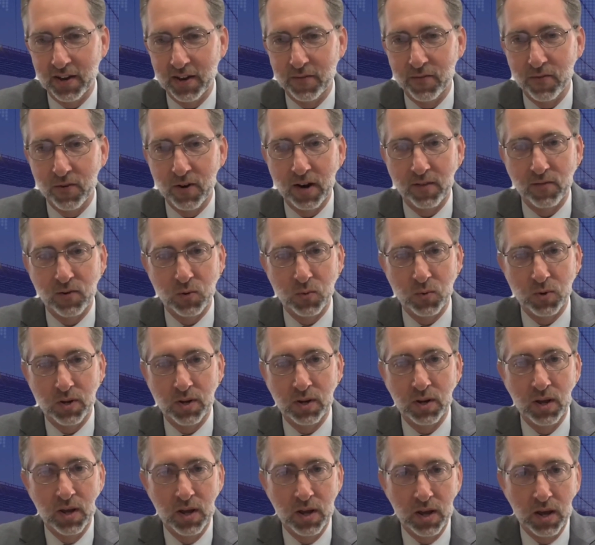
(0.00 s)
For
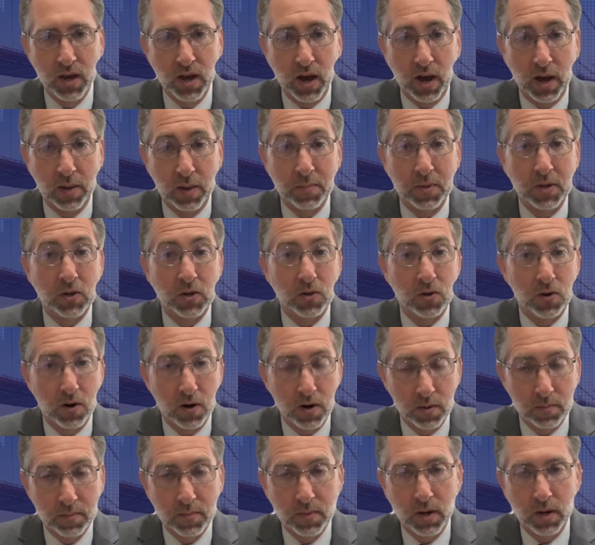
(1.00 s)
everyone, I'm Neil
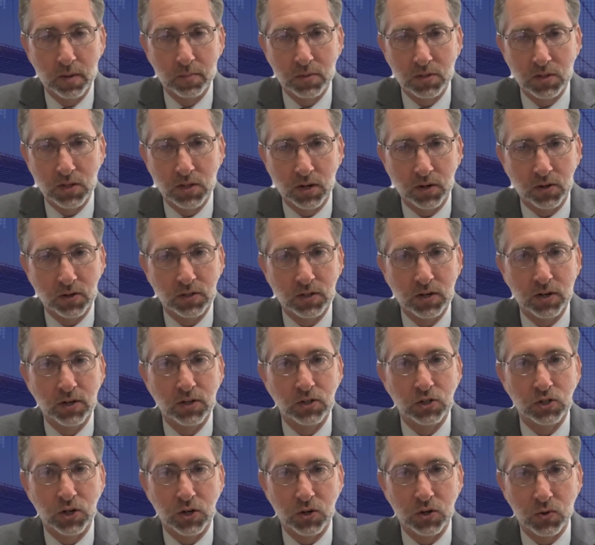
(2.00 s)
Harm. I'm the
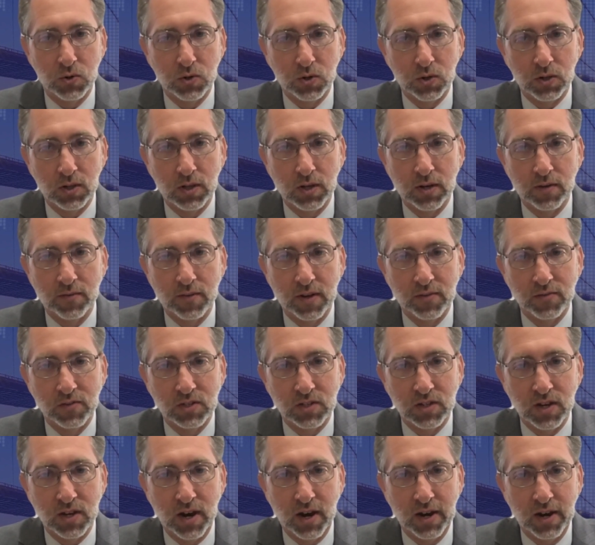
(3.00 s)
Secretary General of
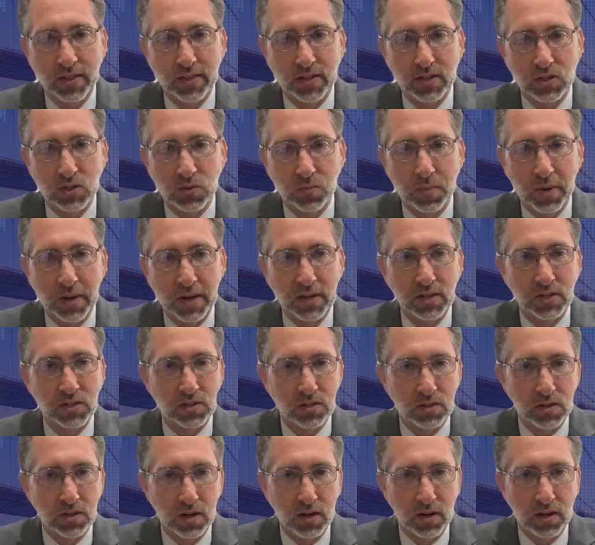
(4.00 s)
FCI that's
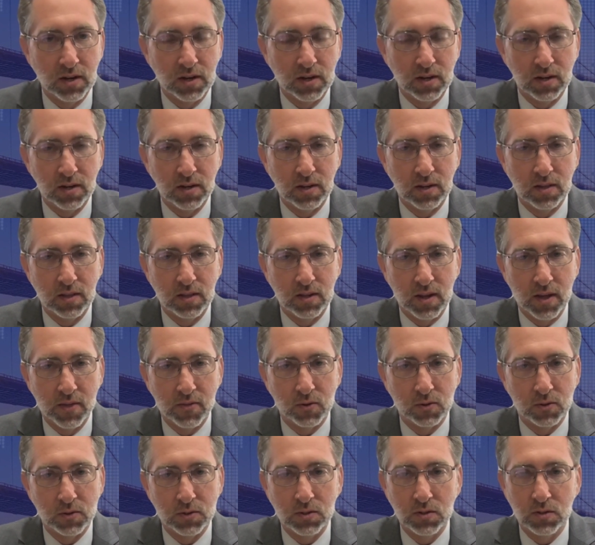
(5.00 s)
based in the
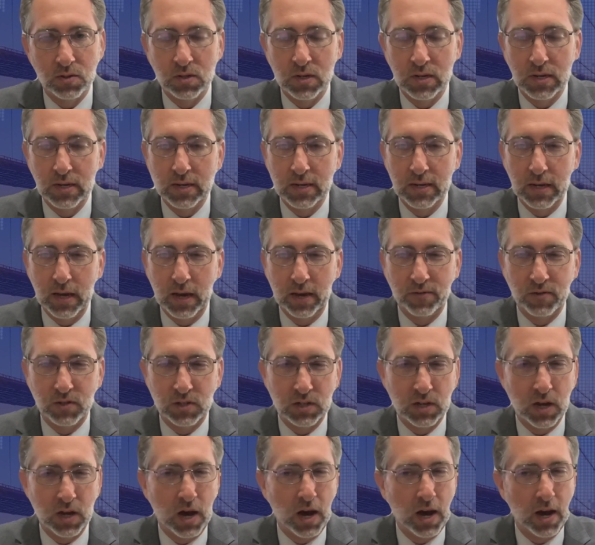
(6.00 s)
Netherlands.
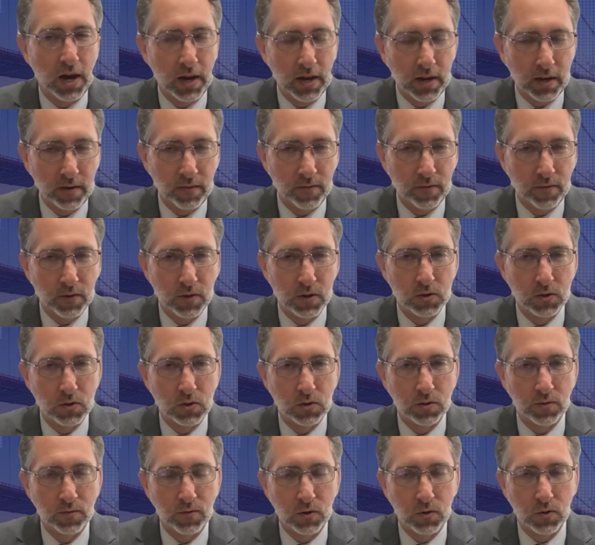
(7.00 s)
FCI, for
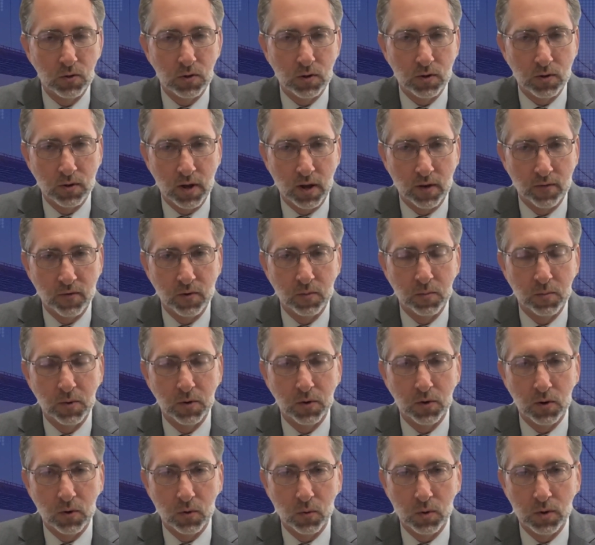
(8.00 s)
those of you that are not
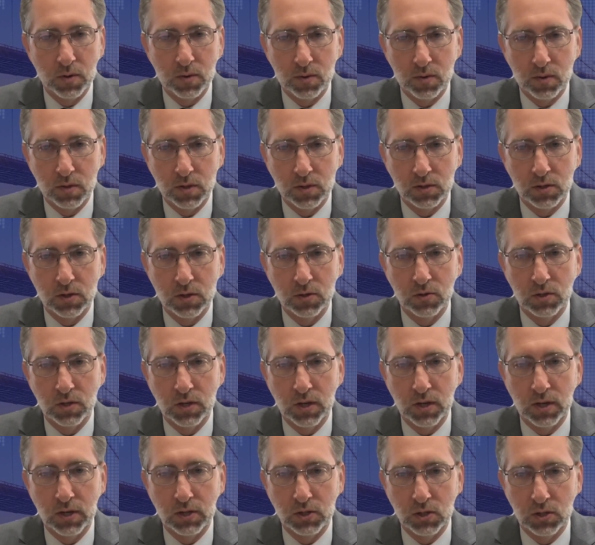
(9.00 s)
familiar with the
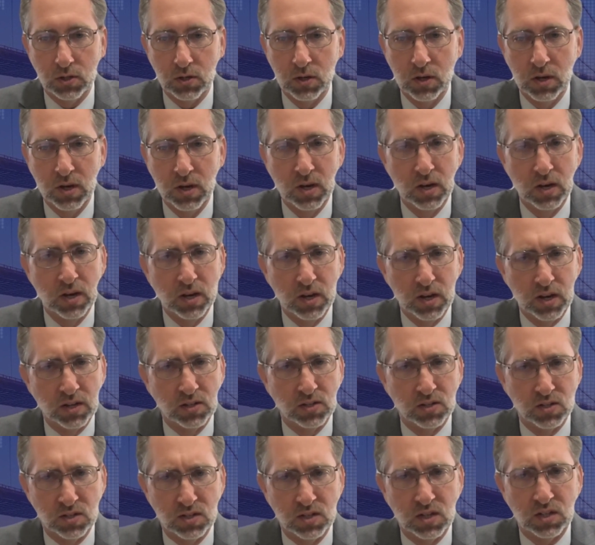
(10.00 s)
association,
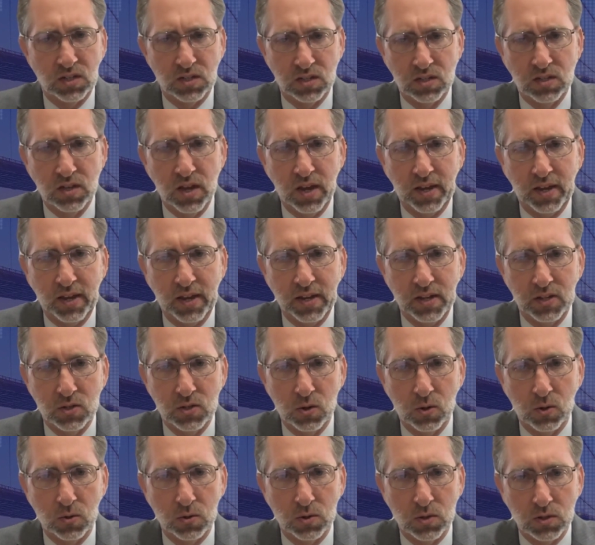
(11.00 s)
it's a 6 decades
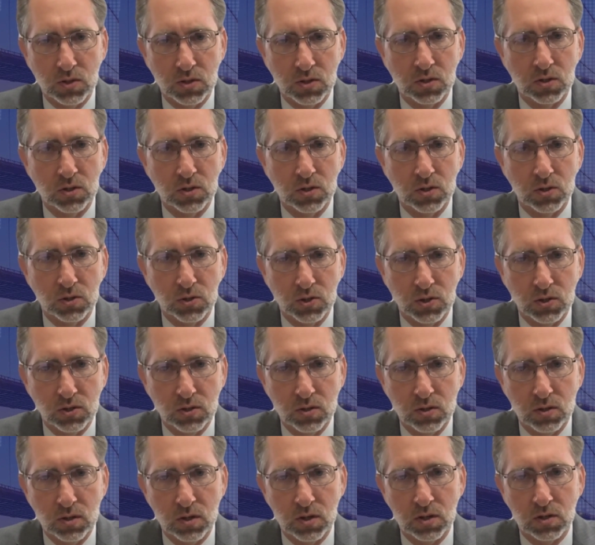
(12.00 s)
old
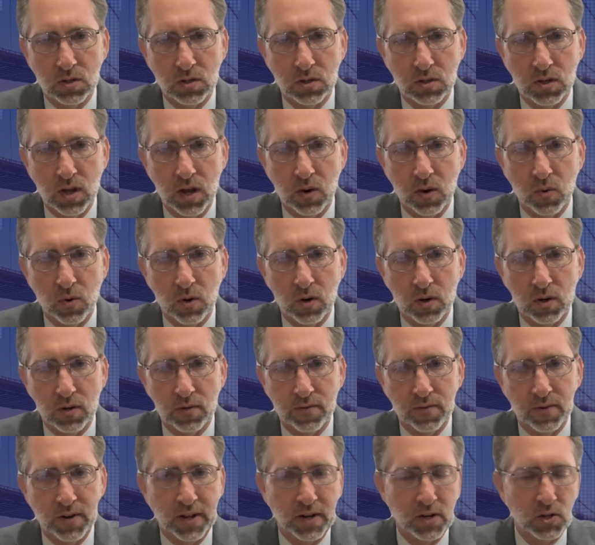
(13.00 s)
institution that is a network of
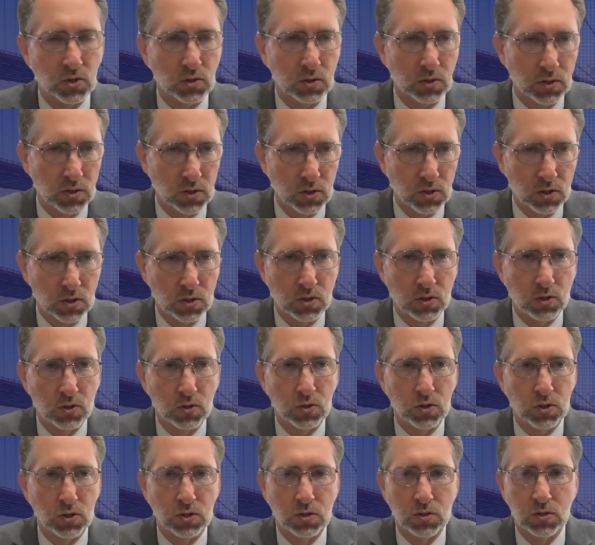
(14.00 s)
financial
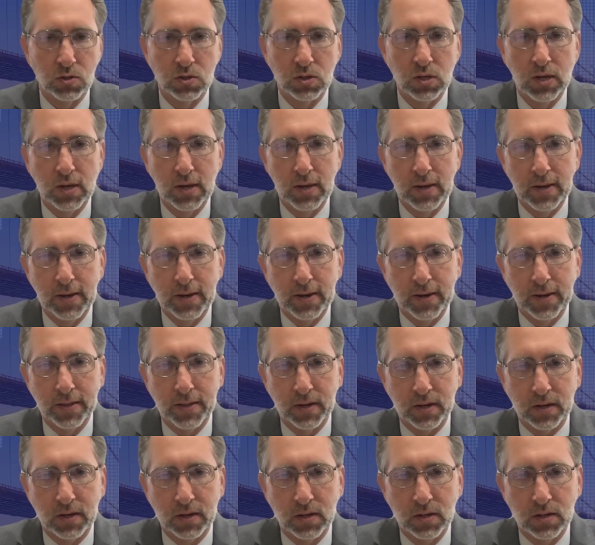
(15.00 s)
institutions
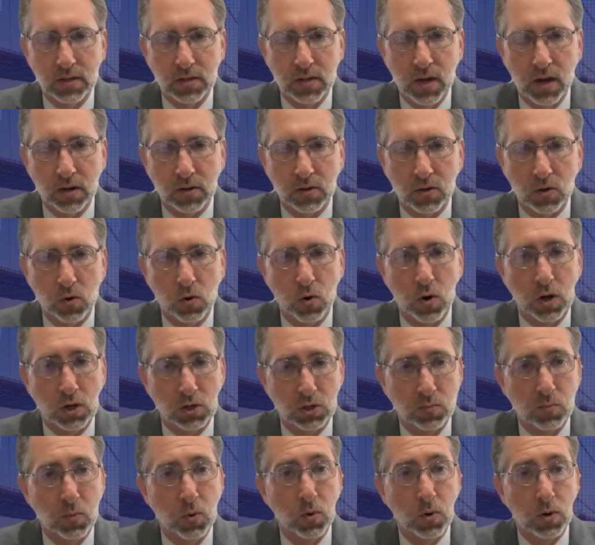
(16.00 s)
that conduct
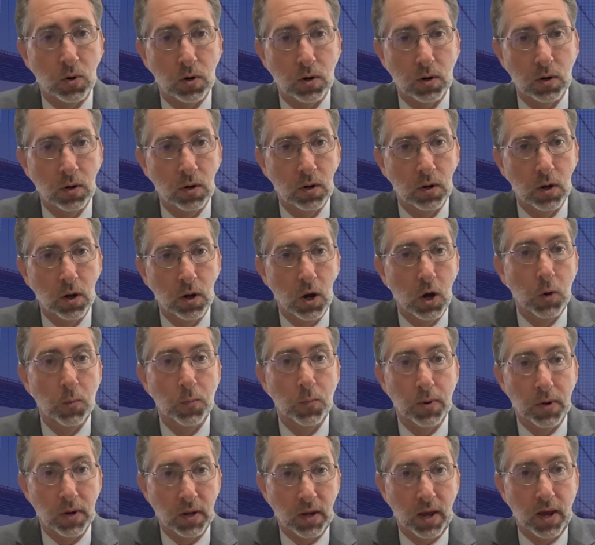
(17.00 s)
cross-border
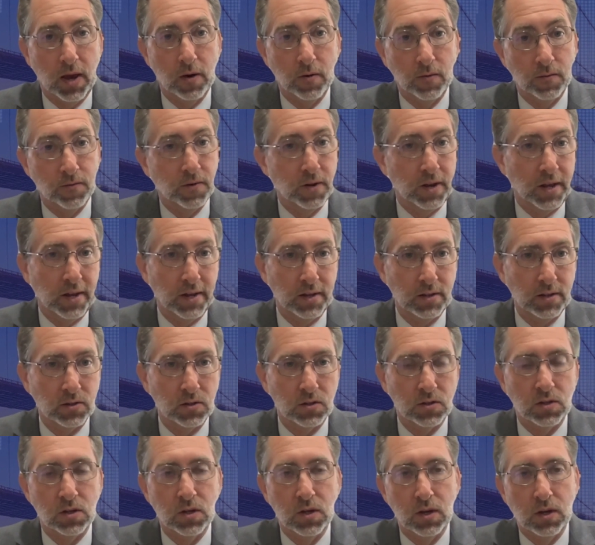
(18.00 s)
open account
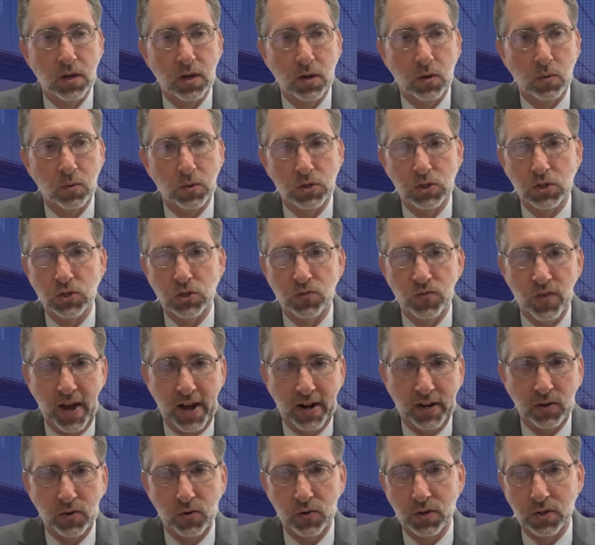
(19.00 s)
finance, which is
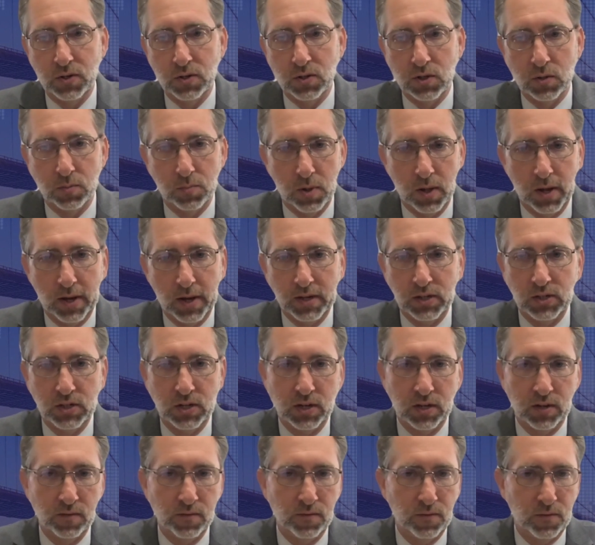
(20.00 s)
factoring, supply
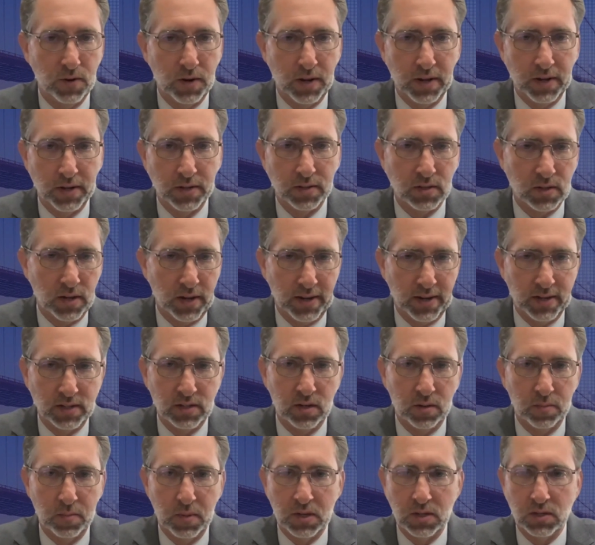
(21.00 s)
chain finance,
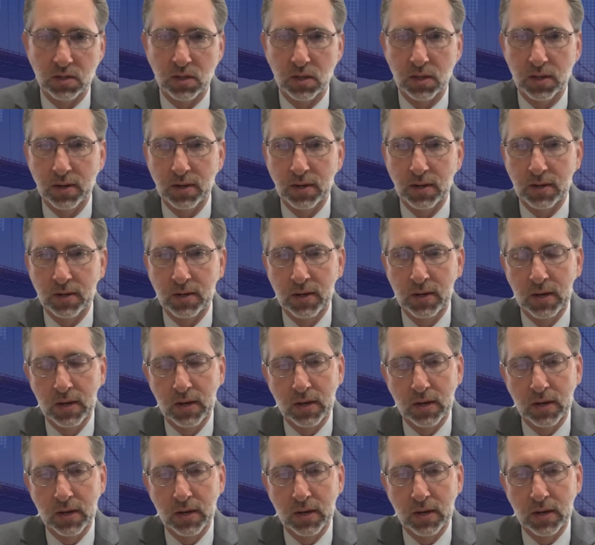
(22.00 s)
asset-based lending.